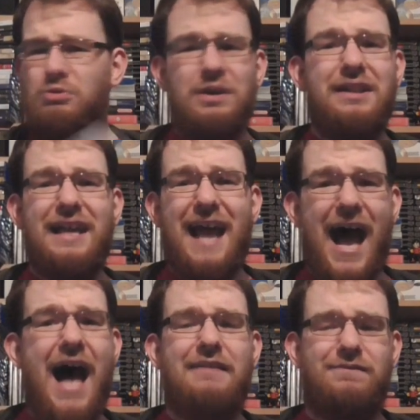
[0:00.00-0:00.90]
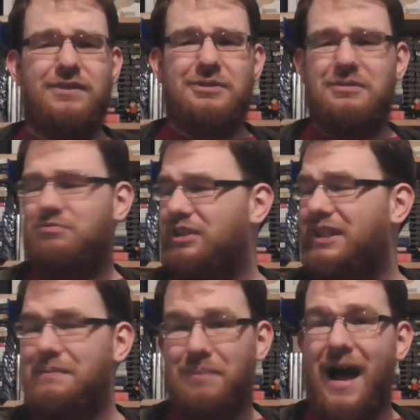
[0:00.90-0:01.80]

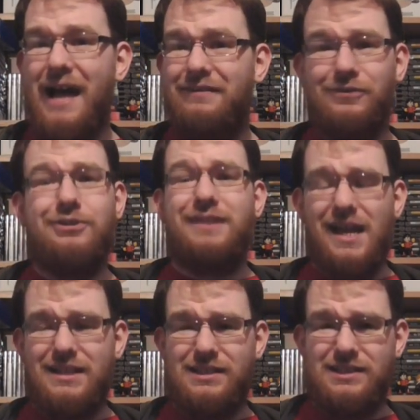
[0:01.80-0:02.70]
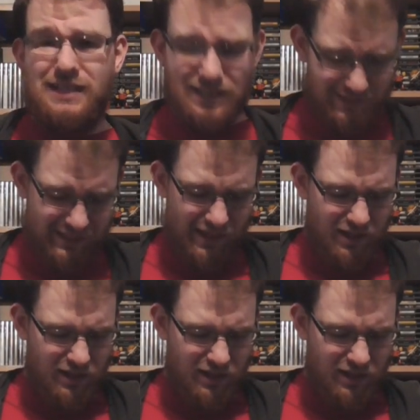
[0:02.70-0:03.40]
really bad for discs, and,